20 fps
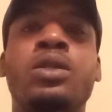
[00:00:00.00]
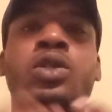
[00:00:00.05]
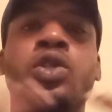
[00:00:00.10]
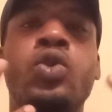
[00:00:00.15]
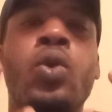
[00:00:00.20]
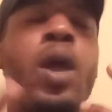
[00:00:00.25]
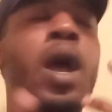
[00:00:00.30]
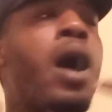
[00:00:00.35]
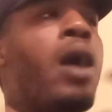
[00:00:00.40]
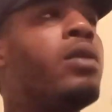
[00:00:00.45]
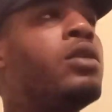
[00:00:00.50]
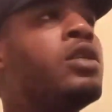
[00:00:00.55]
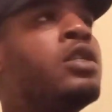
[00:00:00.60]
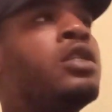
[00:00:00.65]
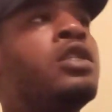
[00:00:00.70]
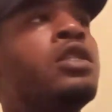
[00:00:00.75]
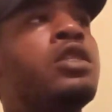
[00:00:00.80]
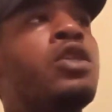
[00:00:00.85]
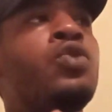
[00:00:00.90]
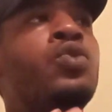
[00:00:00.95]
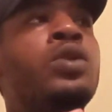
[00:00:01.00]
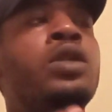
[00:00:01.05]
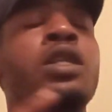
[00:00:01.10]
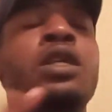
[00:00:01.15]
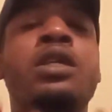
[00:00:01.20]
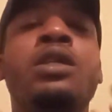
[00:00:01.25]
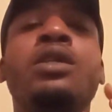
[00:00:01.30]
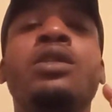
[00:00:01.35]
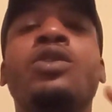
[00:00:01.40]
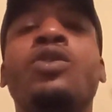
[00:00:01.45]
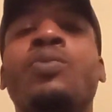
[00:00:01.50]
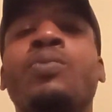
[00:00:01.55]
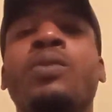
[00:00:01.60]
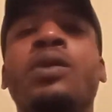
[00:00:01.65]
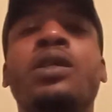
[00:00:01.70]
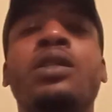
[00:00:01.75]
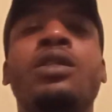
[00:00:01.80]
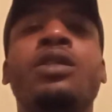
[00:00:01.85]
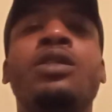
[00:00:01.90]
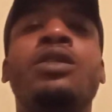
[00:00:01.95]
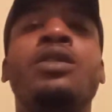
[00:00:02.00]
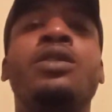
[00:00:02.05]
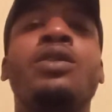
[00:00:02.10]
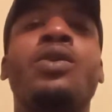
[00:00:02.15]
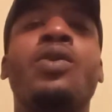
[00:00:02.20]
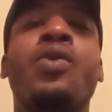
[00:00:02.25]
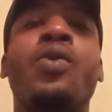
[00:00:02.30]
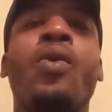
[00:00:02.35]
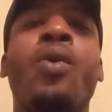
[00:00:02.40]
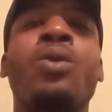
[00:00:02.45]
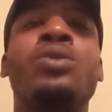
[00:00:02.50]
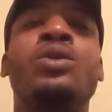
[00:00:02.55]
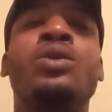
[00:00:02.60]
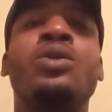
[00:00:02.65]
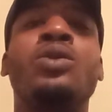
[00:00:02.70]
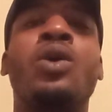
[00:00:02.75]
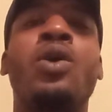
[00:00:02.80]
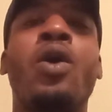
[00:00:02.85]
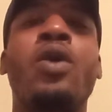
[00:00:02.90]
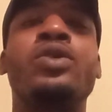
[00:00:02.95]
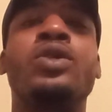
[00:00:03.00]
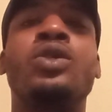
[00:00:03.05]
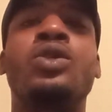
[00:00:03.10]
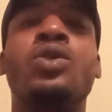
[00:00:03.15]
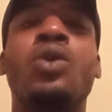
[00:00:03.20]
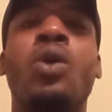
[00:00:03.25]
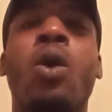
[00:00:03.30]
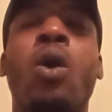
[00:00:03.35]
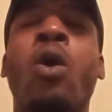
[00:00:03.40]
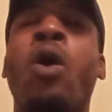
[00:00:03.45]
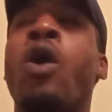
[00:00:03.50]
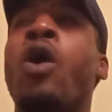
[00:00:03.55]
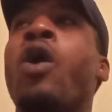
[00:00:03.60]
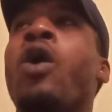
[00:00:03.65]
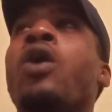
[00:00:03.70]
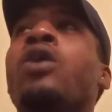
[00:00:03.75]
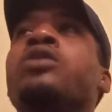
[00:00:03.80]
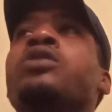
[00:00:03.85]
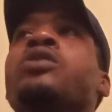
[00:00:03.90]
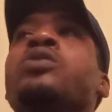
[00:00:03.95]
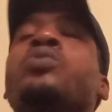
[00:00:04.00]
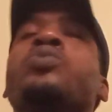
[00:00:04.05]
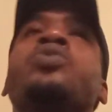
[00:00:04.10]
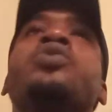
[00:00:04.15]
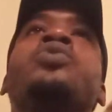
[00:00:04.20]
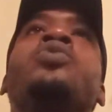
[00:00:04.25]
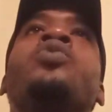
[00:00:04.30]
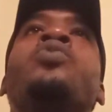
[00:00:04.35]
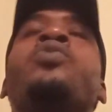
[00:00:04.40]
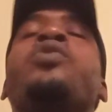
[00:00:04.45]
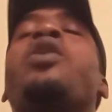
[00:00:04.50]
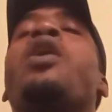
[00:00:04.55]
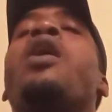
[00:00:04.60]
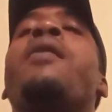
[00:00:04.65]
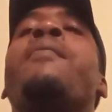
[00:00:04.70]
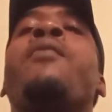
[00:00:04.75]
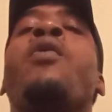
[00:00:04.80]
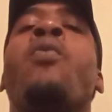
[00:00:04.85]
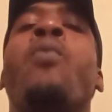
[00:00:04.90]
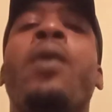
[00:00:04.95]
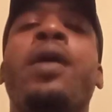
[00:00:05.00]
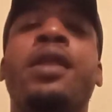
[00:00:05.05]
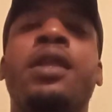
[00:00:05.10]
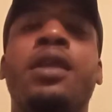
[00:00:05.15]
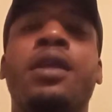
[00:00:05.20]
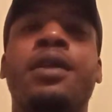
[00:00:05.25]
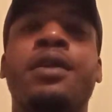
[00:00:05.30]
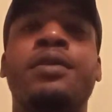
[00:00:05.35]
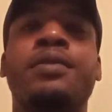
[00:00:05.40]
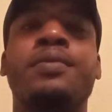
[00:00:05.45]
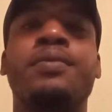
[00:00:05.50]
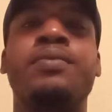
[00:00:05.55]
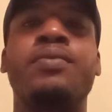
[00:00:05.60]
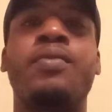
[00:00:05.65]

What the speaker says: trapped in the 3D dimension, or will you come awakened?